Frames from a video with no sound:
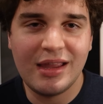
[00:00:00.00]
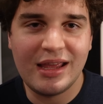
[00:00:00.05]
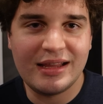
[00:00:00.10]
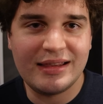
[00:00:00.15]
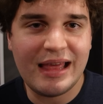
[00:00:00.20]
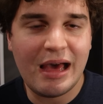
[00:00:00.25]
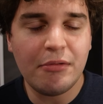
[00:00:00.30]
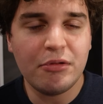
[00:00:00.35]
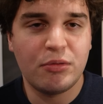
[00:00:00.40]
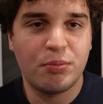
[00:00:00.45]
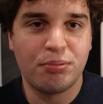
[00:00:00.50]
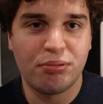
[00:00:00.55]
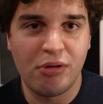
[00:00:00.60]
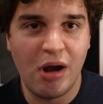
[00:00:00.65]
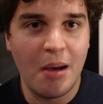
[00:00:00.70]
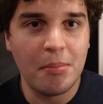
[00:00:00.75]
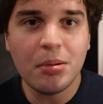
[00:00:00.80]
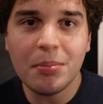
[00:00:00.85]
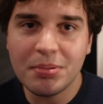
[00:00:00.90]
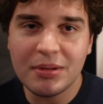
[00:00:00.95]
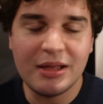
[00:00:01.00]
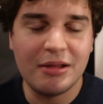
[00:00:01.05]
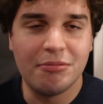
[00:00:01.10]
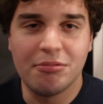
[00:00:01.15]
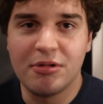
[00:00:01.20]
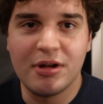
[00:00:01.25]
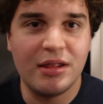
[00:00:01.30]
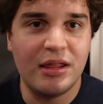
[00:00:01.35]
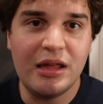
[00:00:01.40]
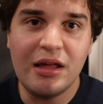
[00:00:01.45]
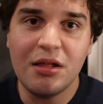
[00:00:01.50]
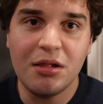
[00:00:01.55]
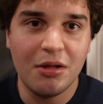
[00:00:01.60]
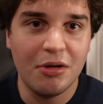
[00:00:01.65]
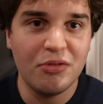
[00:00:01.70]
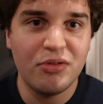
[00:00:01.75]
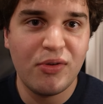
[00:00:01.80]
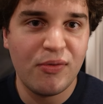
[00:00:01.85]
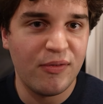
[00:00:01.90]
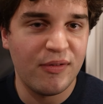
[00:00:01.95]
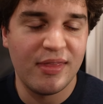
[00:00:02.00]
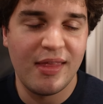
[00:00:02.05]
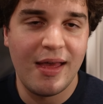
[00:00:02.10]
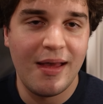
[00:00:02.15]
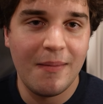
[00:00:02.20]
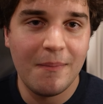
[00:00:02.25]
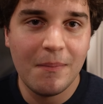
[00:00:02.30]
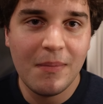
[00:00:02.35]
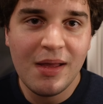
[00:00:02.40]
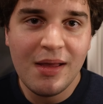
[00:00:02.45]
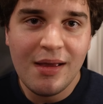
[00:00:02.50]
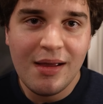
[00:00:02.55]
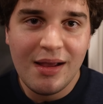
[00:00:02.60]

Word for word: Like, that was probably really close for them.